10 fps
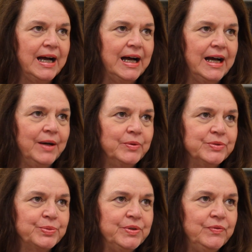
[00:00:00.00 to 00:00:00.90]
I
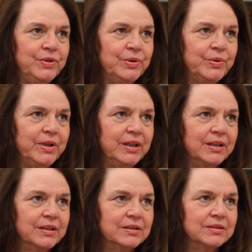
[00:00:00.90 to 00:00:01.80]
was
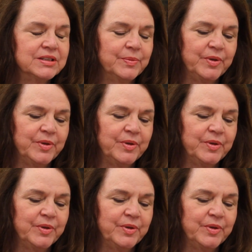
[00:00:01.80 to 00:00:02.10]
reviewing some